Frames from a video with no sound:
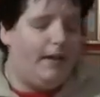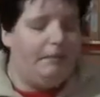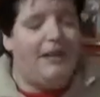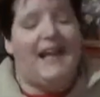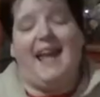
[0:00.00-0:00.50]

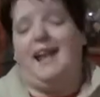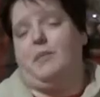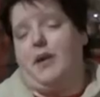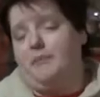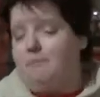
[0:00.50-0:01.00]
But
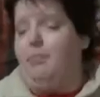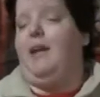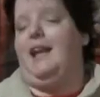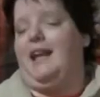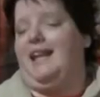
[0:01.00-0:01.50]
anyway,
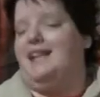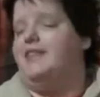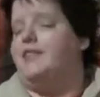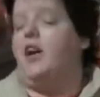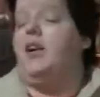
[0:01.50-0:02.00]

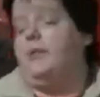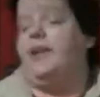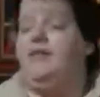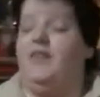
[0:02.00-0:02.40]
please, I would